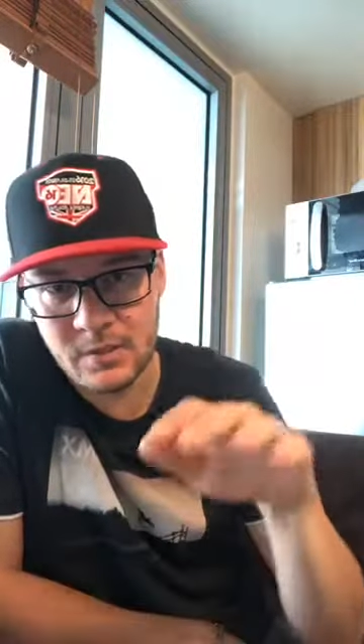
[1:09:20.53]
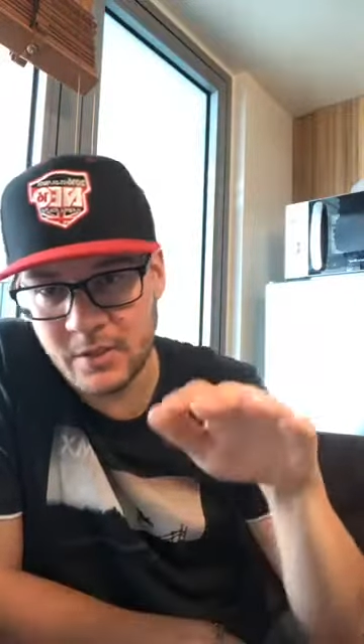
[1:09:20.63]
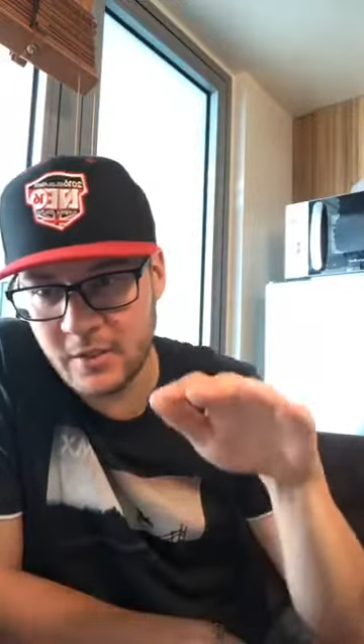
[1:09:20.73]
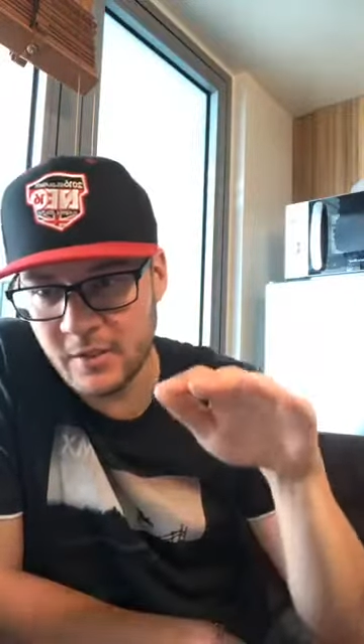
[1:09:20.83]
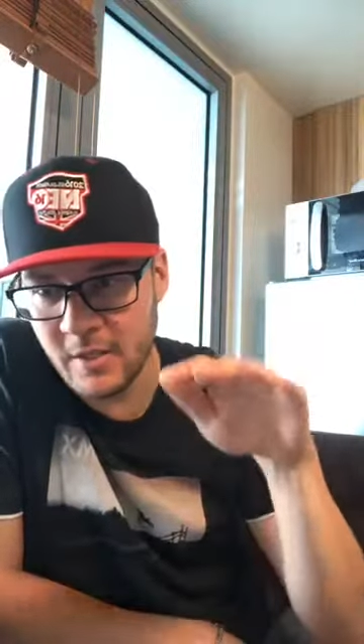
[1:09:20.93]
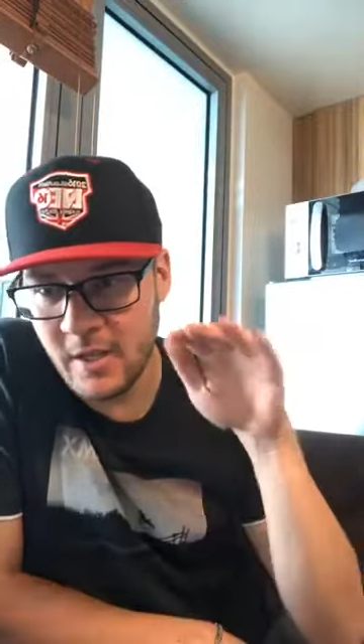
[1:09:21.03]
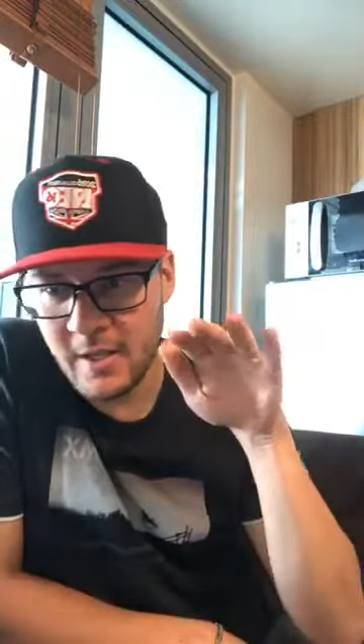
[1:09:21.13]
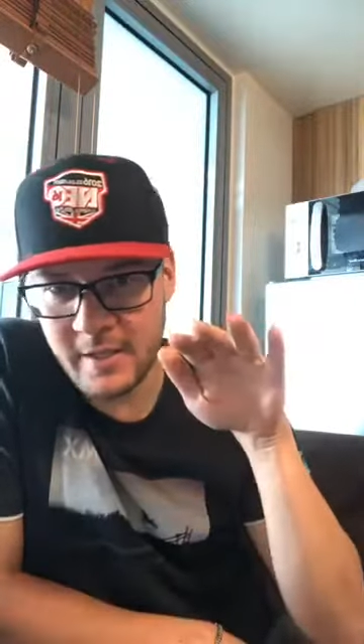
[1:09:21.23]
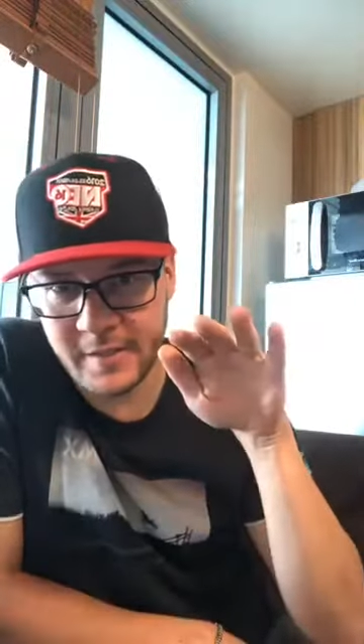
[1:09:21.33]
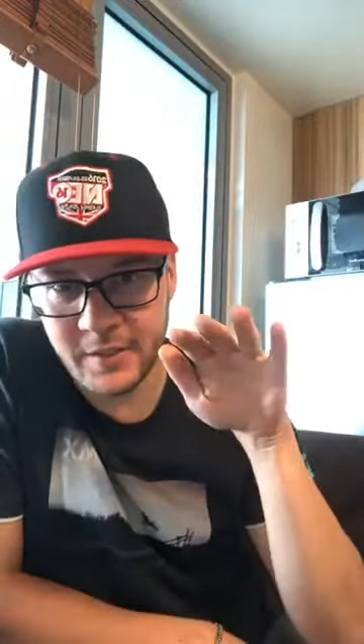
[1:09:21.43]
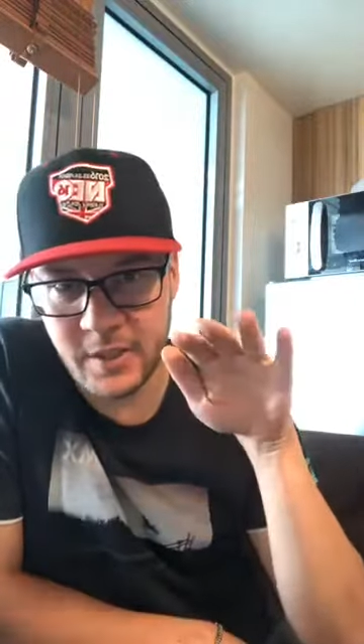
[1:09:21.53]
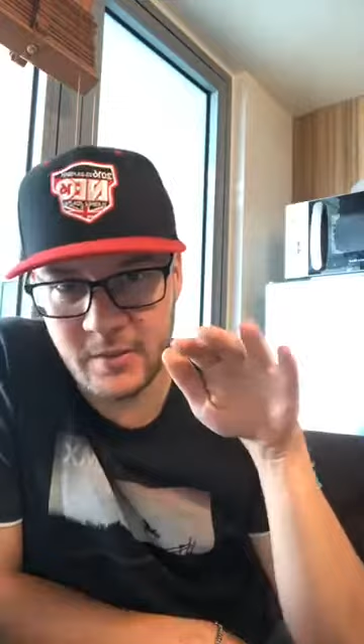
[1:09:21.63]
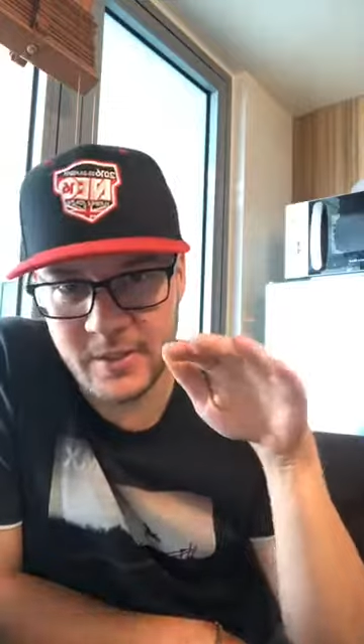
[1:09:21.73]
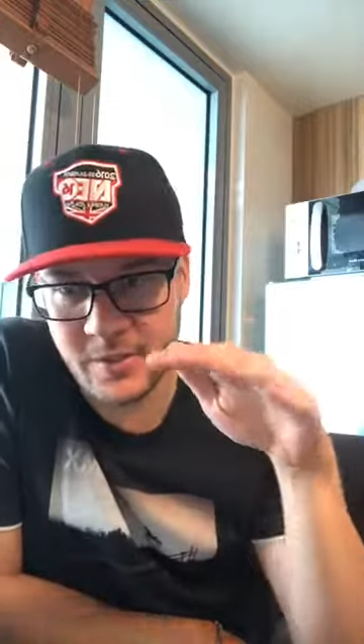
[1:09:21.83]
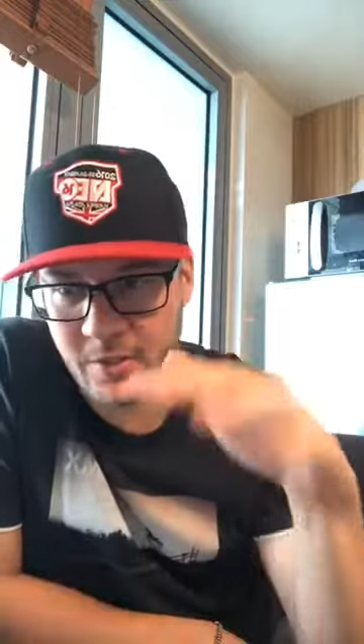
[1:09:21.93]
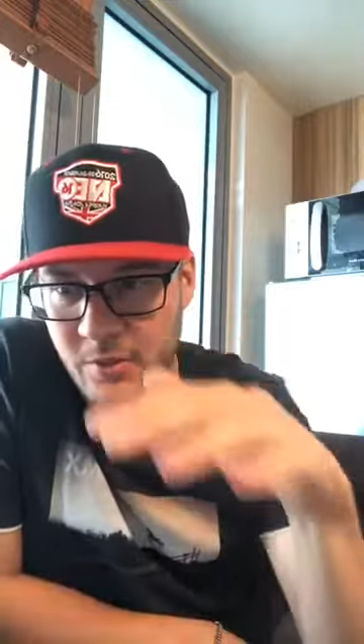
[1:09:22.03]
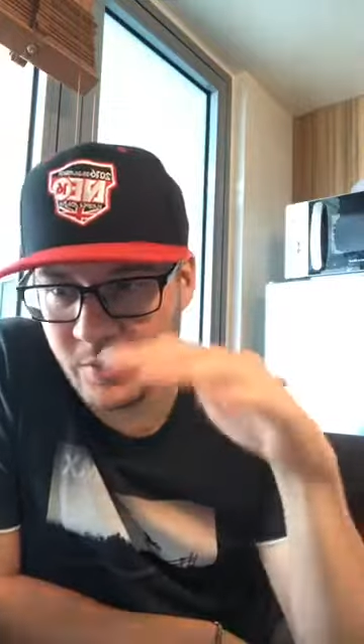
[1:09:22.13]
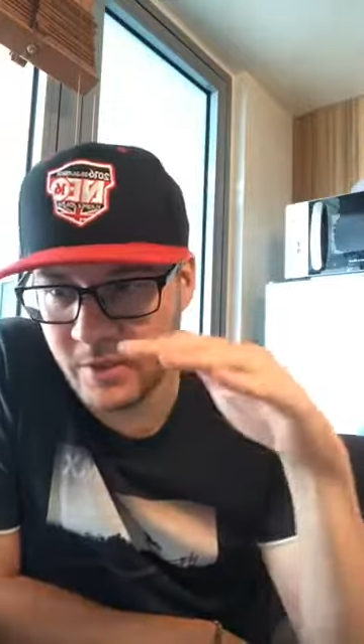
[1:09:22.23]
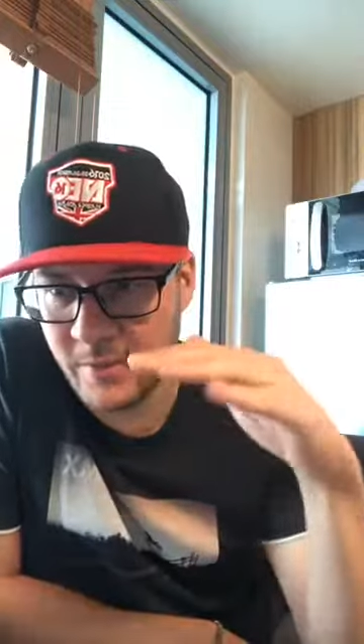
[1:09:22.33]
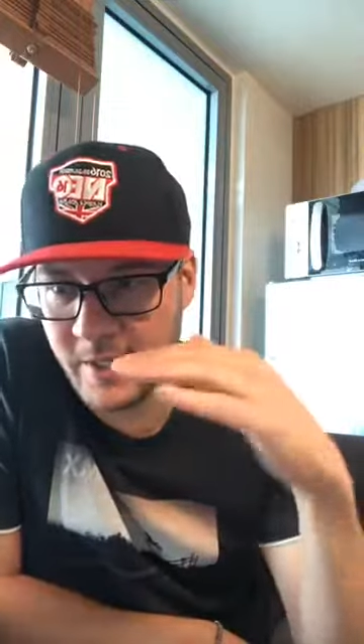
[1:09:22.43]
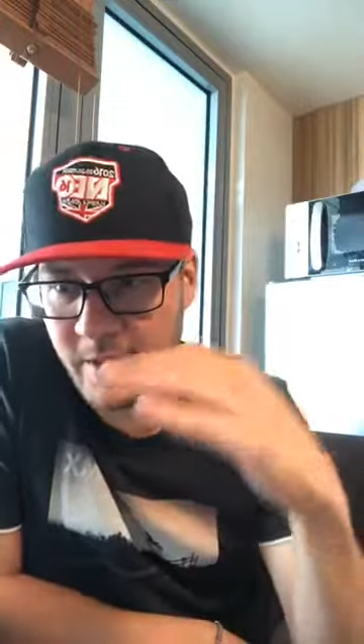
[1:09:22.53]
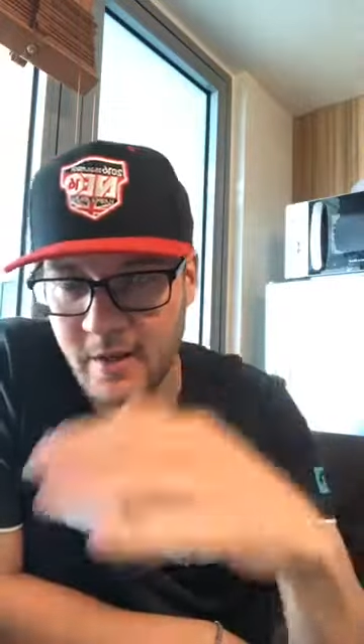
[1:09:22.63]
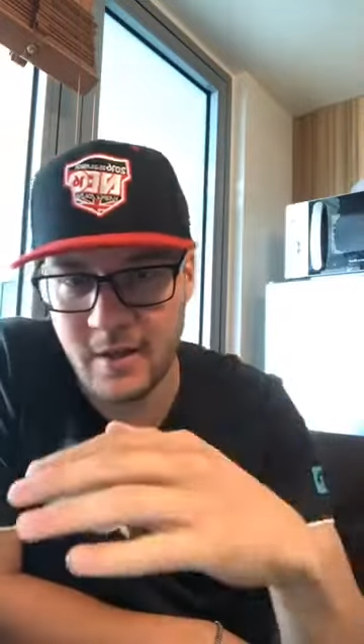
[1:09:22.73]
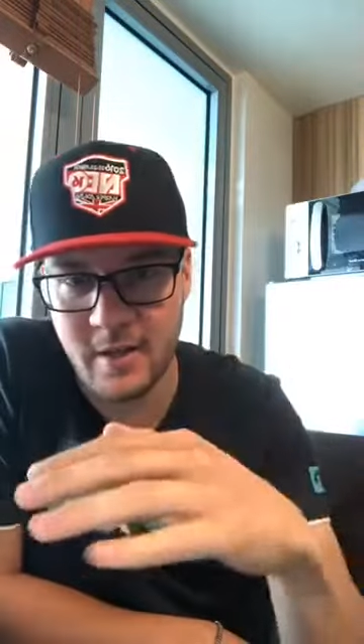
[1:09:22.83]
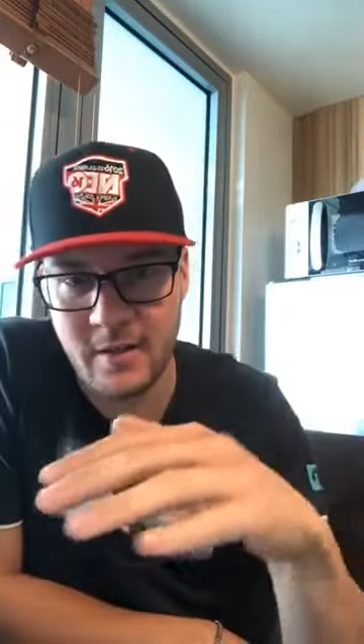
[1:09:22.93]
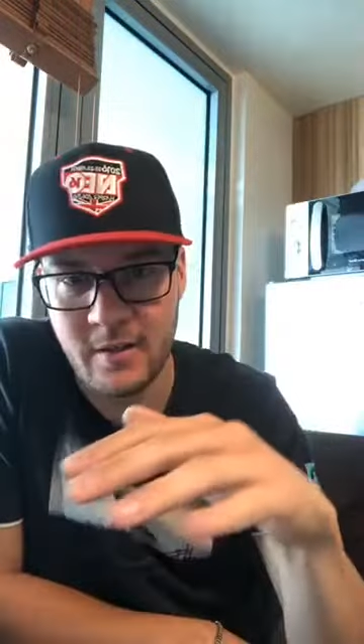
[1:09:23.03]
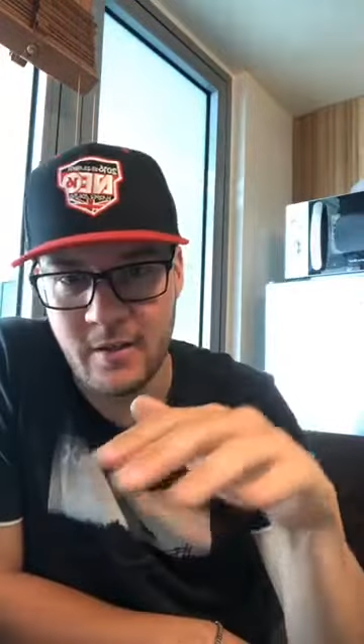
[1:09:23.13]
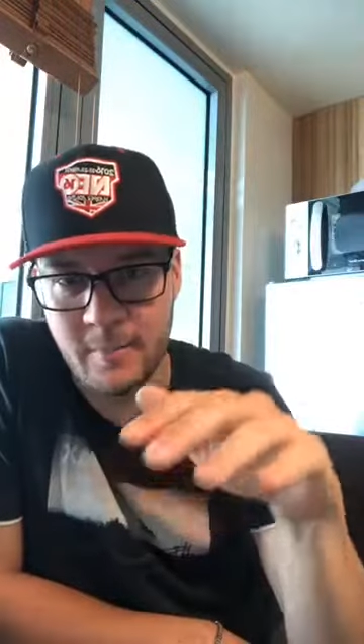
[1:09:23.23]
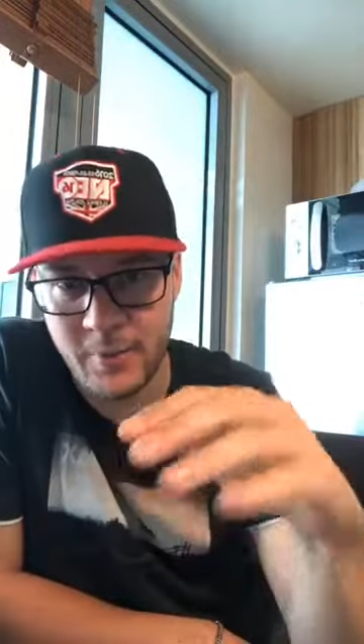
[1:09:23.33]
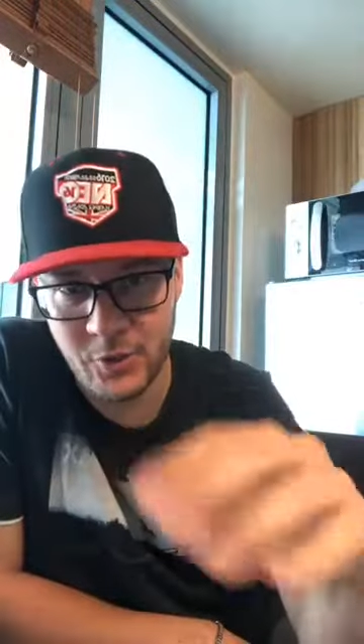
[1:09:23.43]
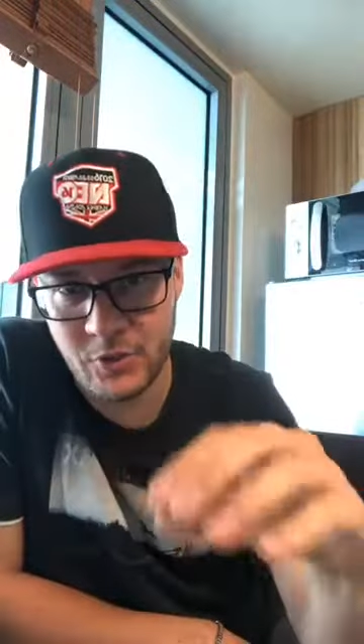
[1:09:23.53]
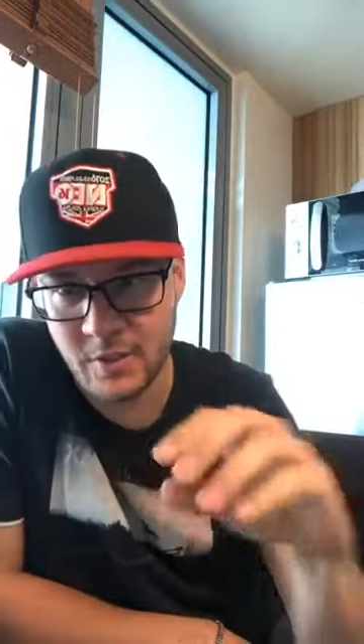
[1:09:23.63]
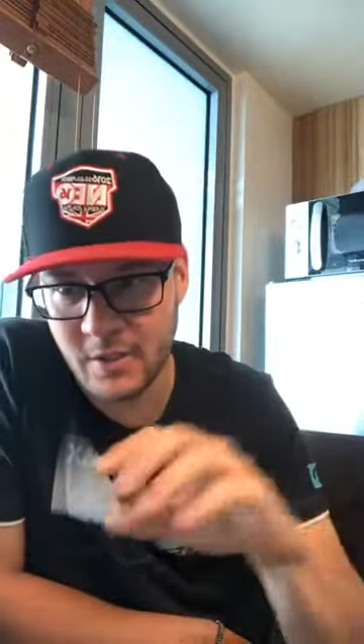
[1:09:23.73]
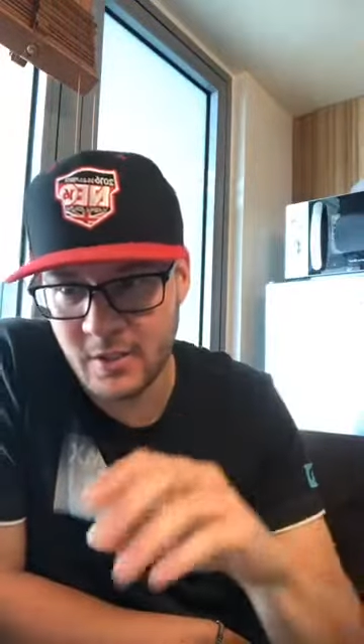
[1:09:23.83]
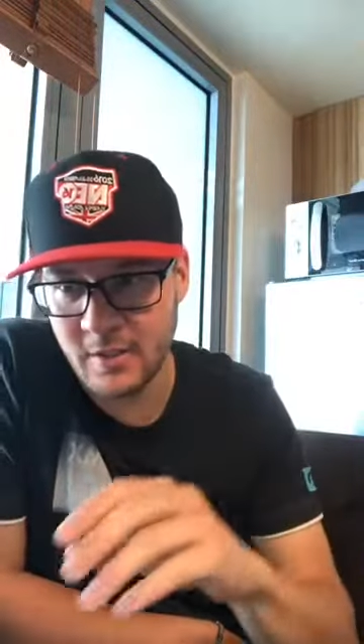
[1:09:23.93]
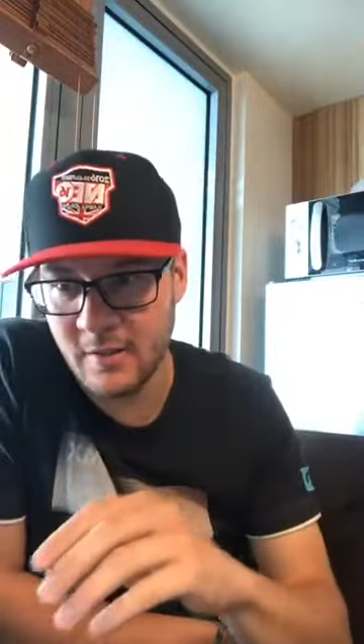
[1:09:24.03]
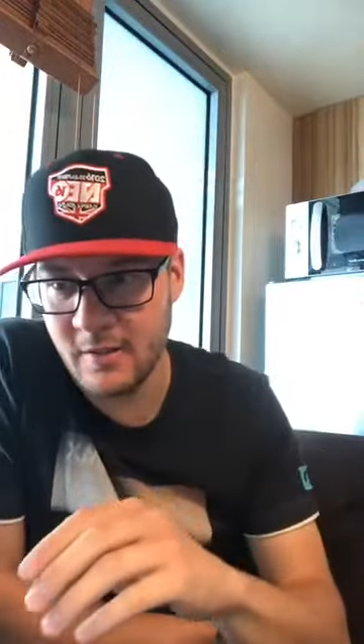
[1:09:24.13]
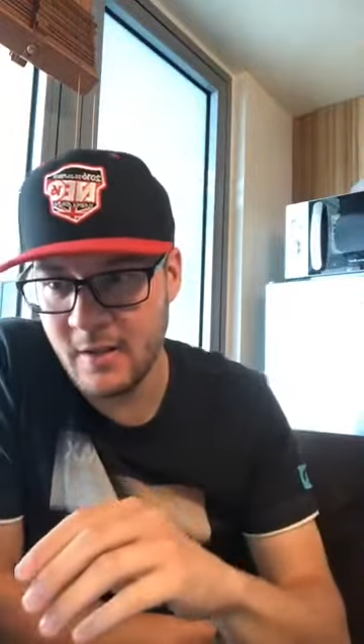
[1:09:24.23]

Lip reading: So he can go into the corner really hard, push the car,